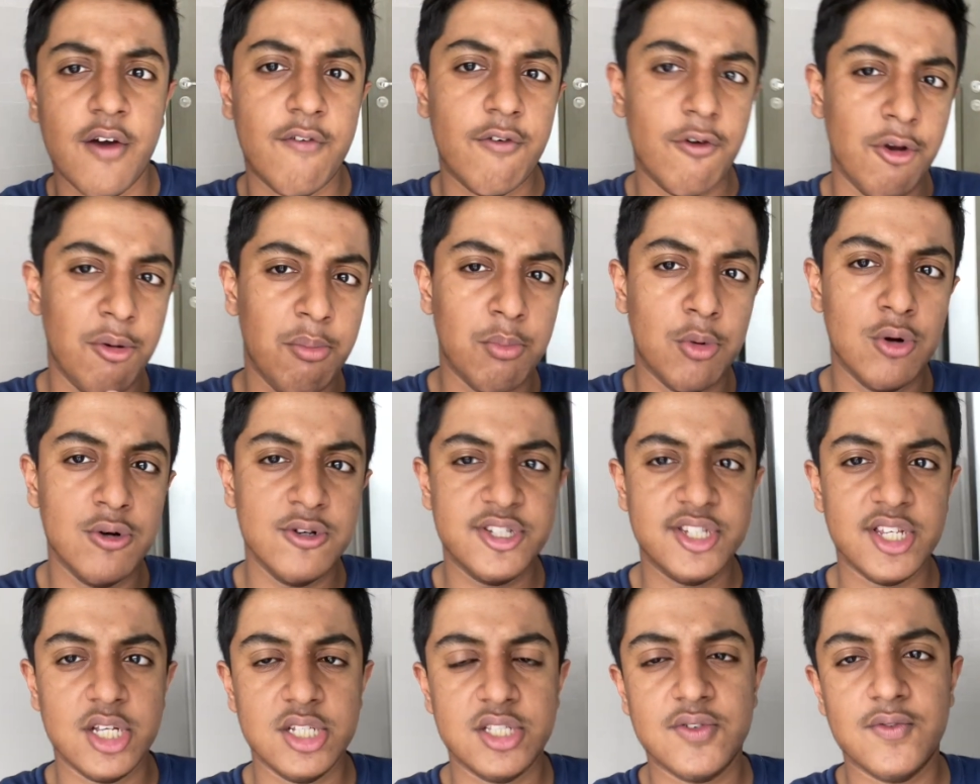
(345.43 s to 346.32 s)
For more
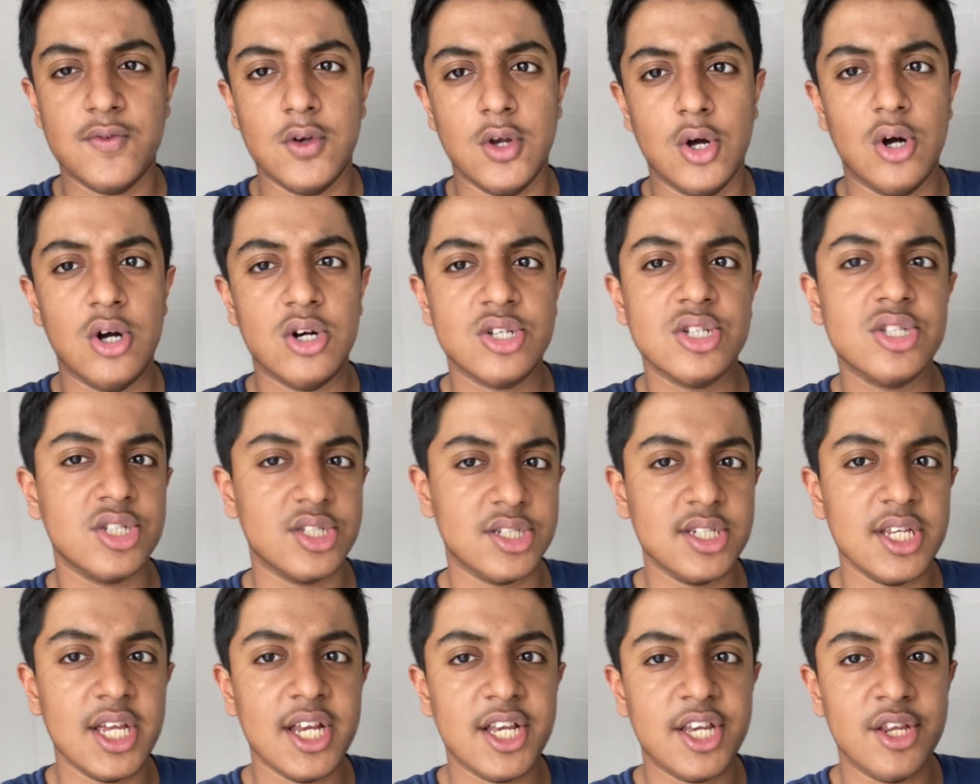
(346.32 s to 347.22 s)
such
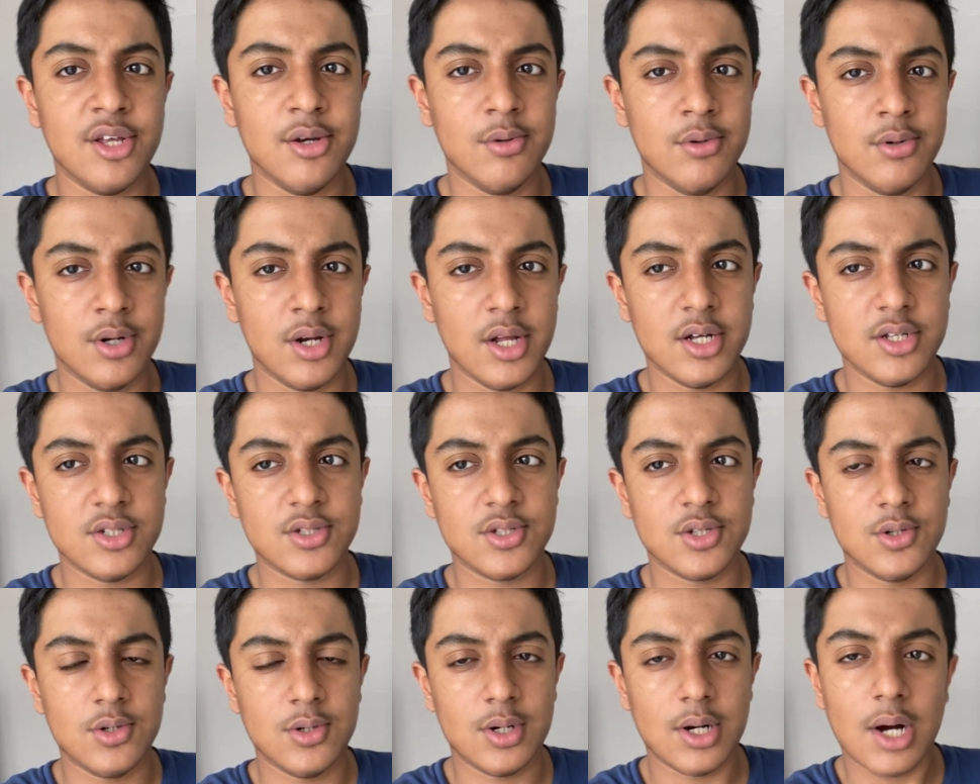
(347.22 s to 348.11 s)
vlogs, stay tuned.
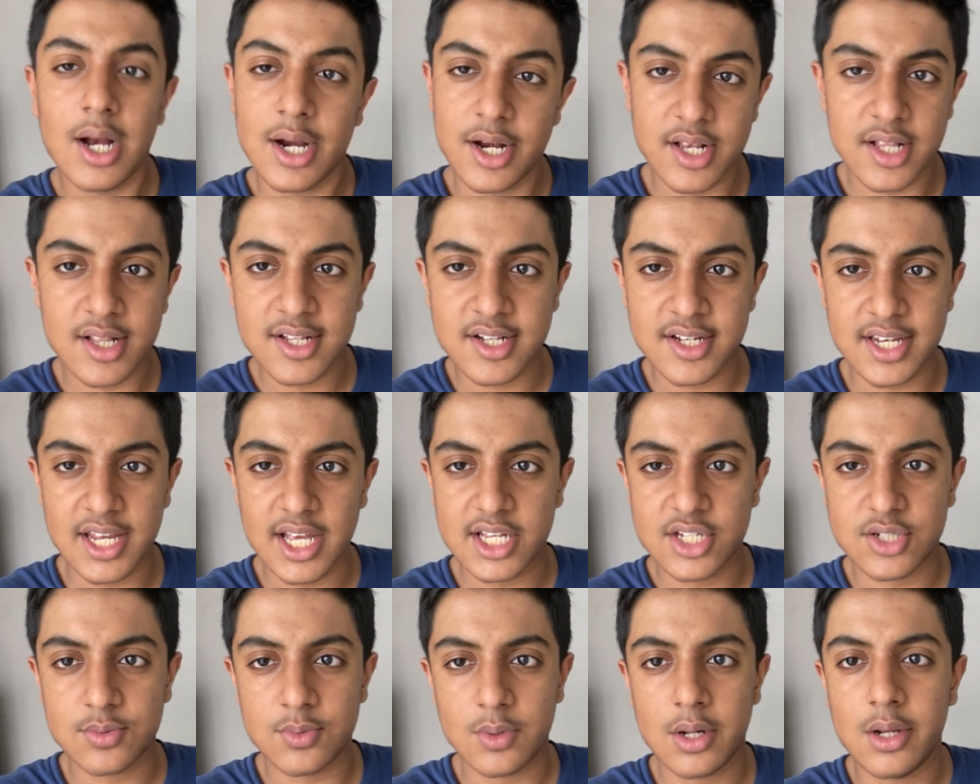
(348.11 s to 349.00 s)
So until the
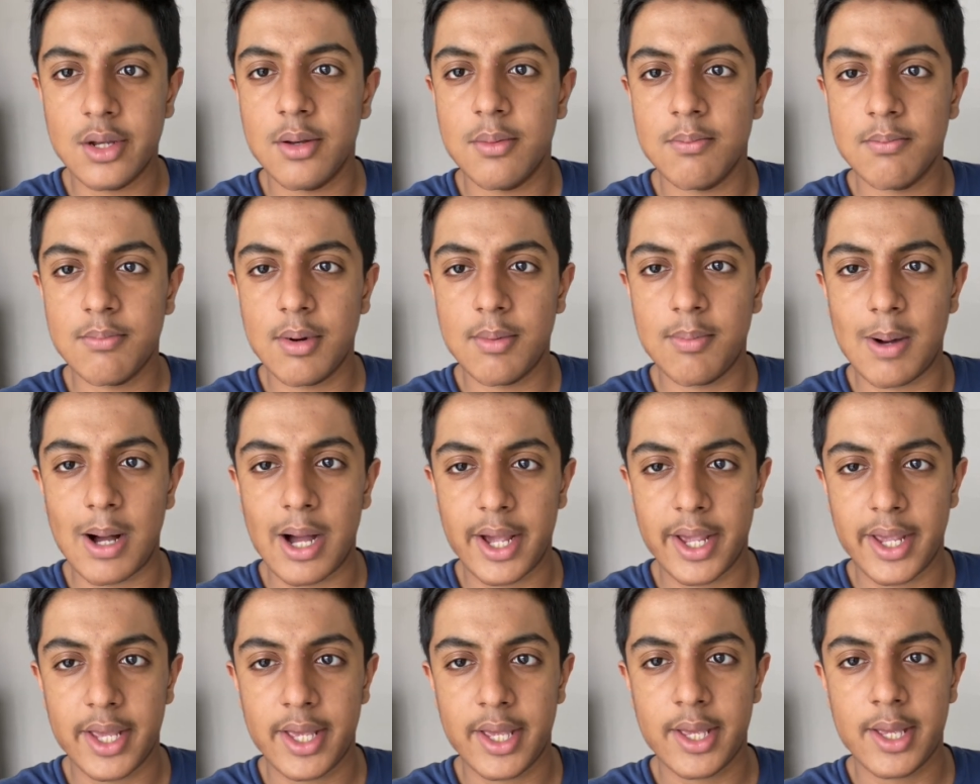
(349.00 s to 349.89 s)
next one, bye-bye.